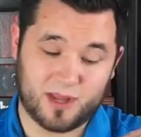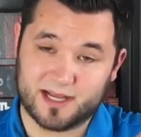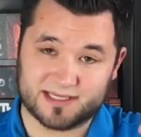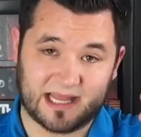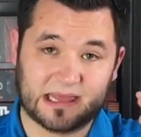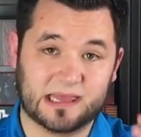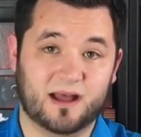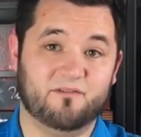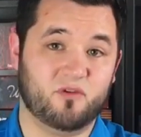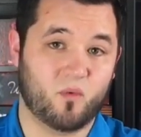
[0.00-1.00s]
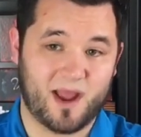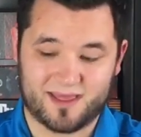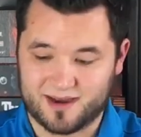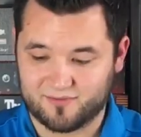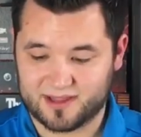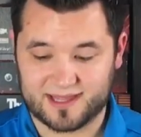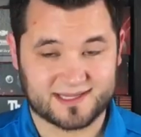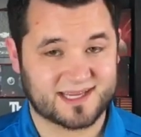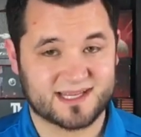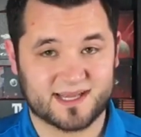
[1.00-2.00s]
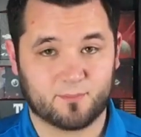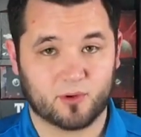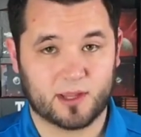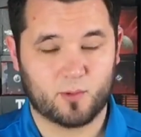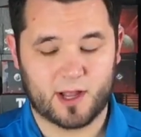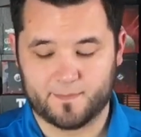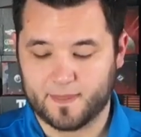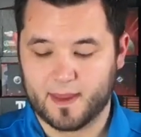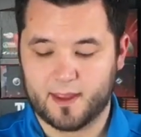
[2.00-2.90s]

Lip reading: because I love the way that everything sets up really well.